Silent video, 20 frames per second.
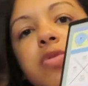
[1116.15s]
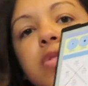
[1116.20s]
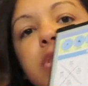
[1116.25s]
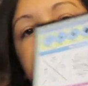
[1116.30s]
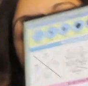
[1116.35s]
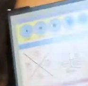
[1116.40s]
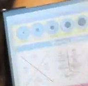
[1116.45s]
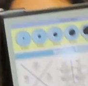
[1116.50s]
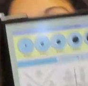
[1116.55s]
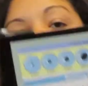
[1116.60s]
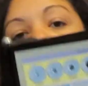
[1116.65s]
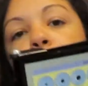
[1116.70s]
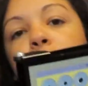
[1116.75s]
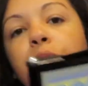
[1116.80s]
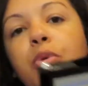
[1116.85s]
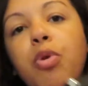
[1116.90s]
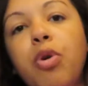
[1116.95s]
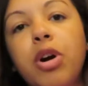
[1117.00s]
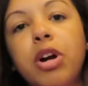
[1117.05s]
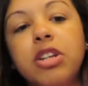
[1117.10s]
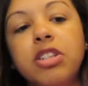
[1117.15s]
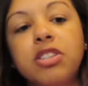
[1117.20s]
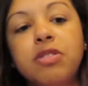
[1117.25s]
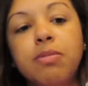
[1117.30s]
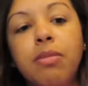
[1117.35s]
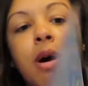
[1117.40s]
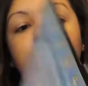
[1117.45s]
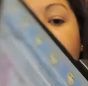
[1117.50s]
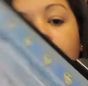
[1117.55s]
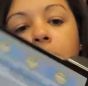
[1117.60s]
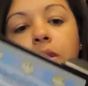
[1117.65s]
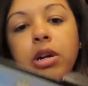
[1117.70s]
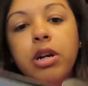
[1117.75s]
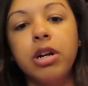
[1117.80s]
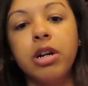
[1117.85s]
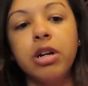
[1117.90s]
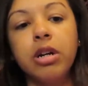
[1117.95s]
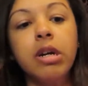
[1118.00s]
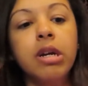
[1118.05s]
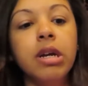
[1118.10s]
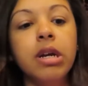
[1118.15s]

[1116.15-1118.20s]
one is a little more smaller,